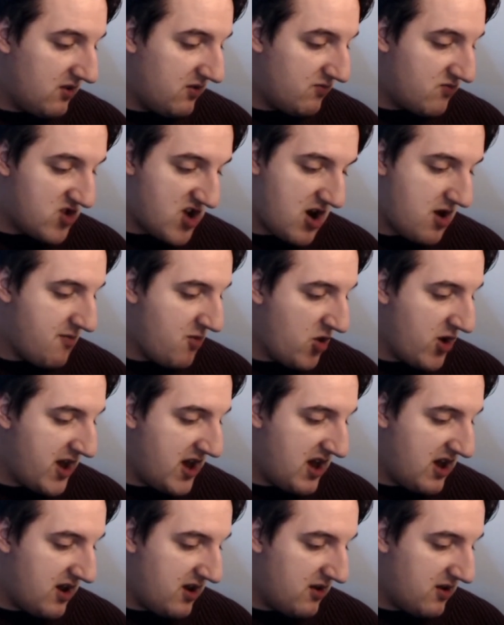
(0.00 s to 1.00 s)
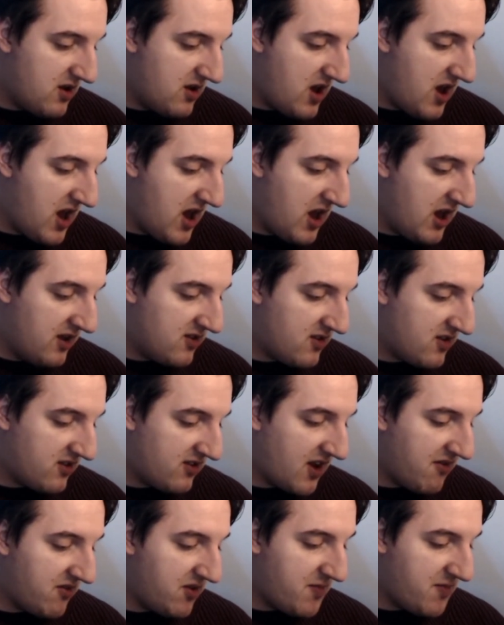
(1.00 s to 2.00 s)
Cherimoya,
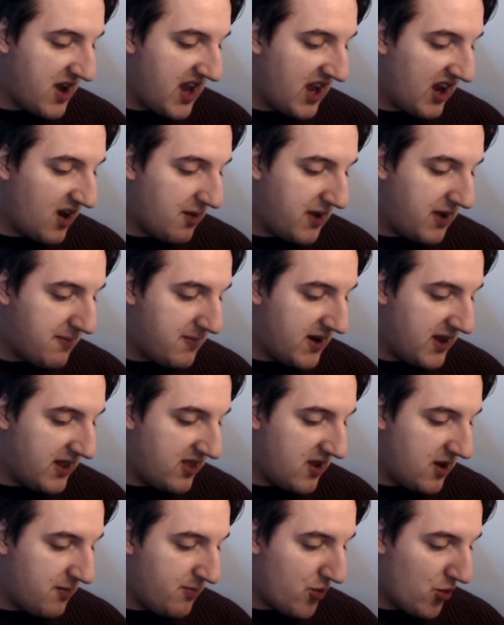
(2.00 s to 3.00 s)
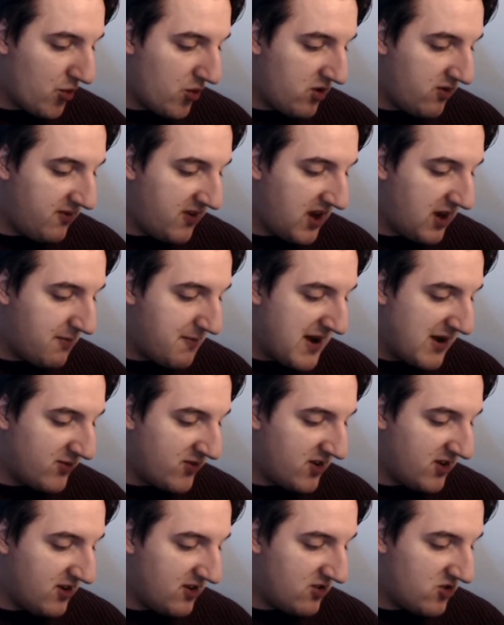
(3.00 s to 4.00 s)
discovered by Inca people in the Peruvian
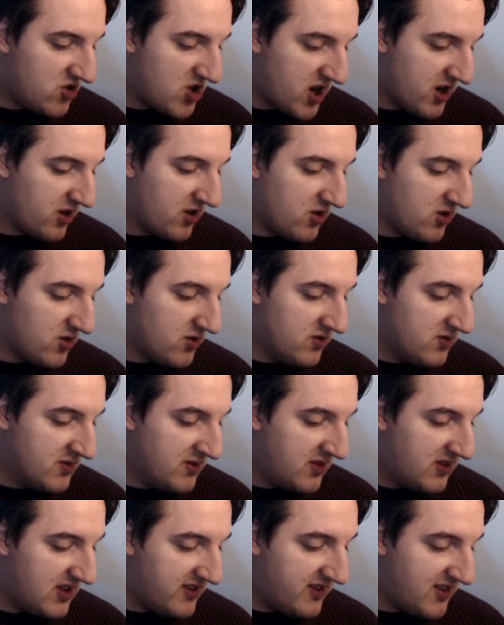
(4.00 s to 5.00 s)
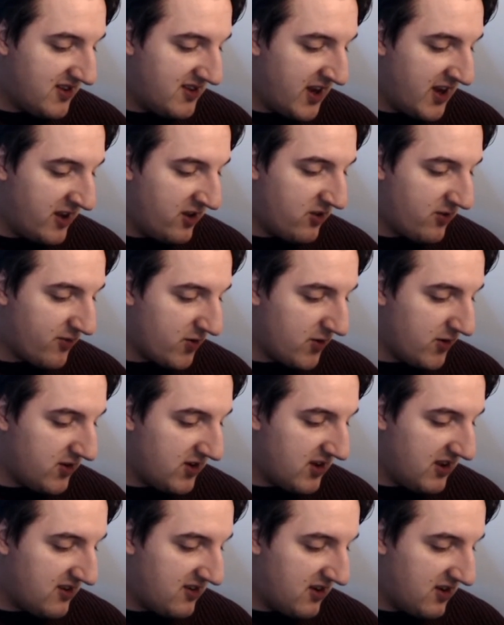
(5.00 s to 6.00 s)
mountainous jungle. This intense fruit
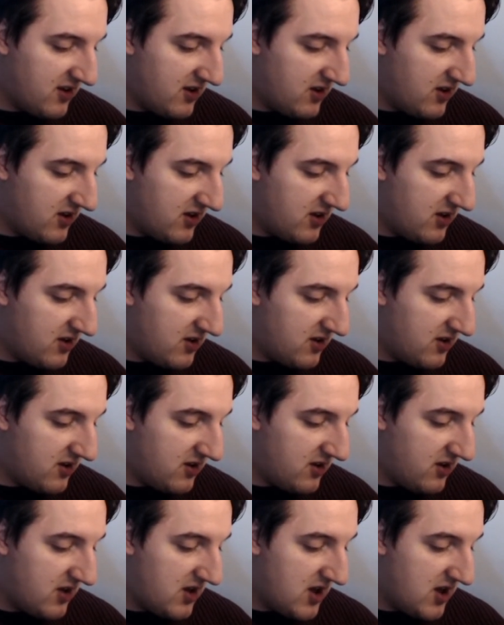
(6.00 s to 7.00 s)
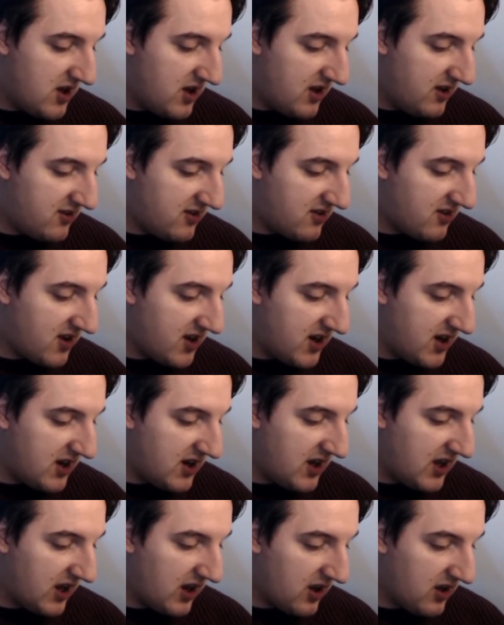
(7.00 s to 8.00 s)
is a
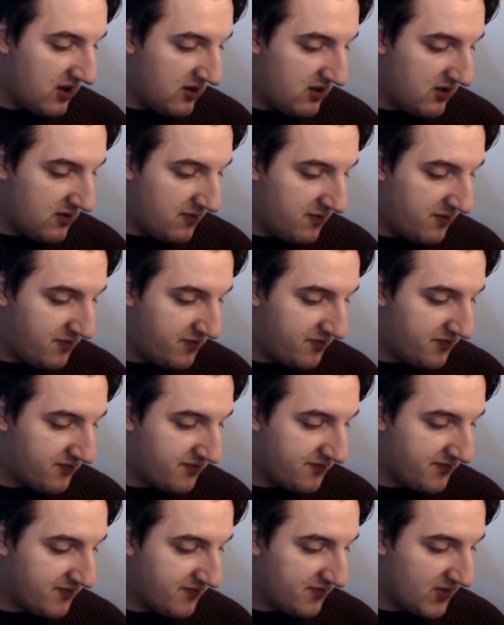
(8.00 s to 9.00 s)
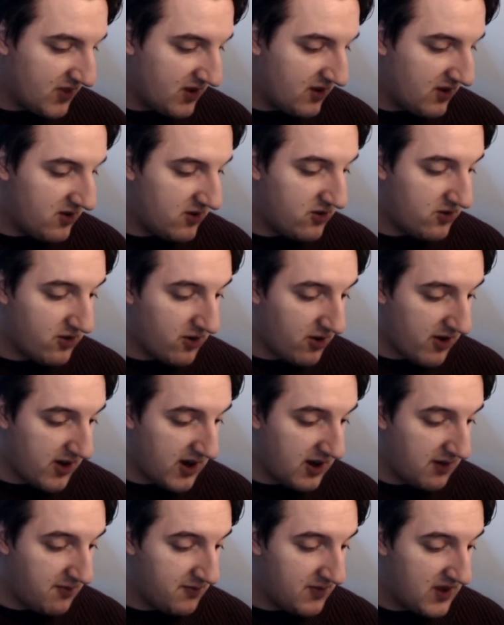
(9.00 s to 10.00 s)
tightening. Sorry,
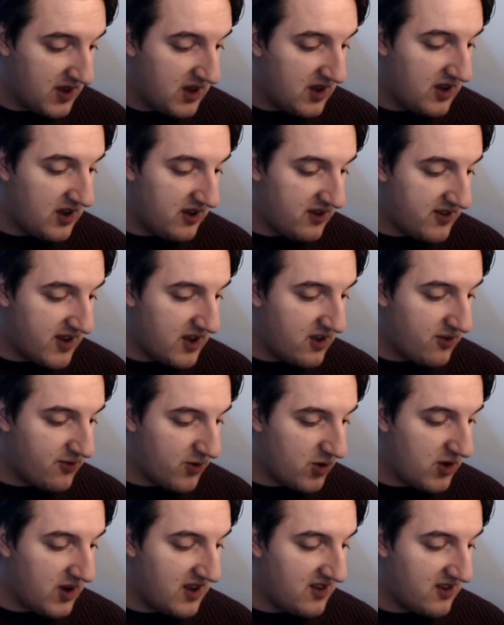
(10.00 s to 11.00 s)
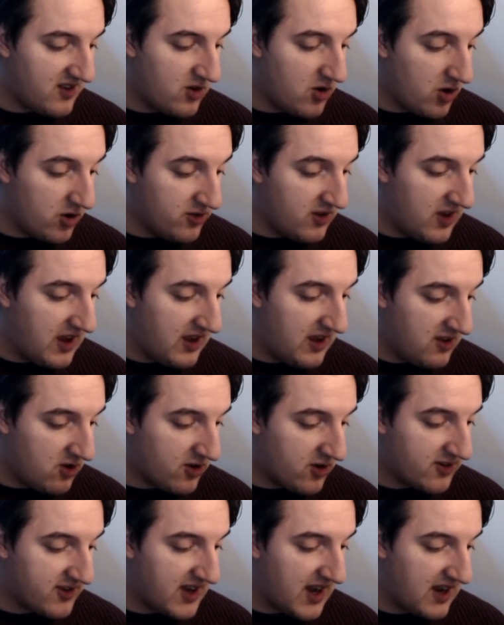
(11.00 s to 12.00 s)
intense fruit is an
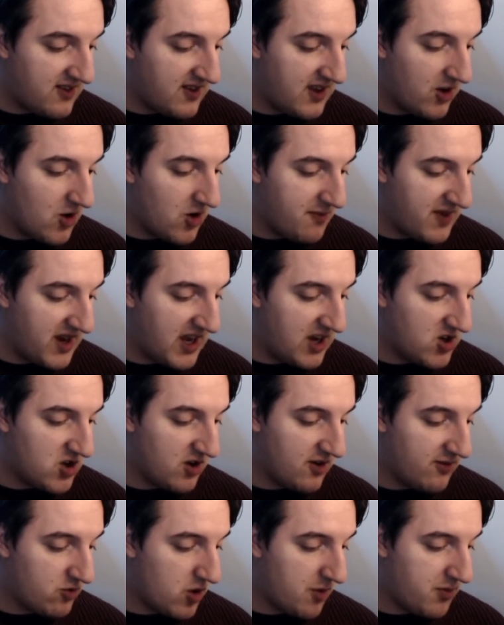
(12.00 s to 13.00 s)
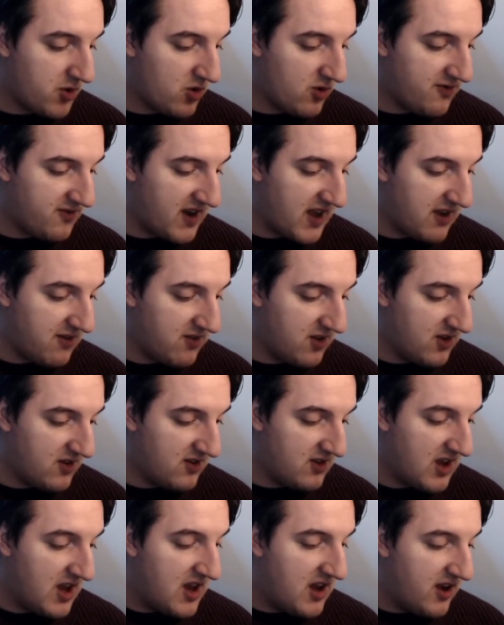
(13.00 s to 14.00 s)
intoxicating combination of tropical flavors,
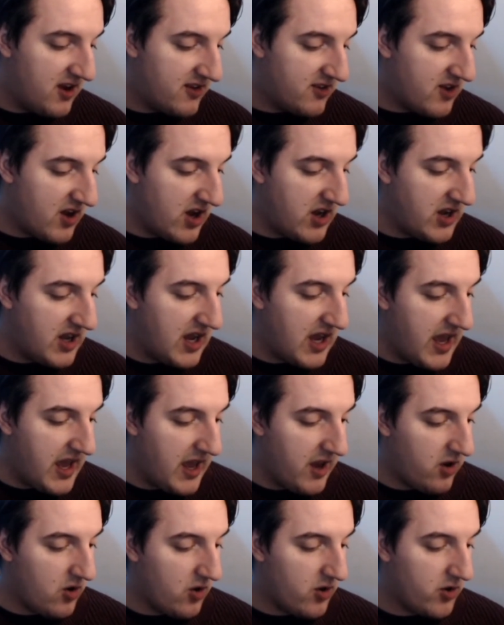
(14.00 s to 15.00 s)
tightening in on a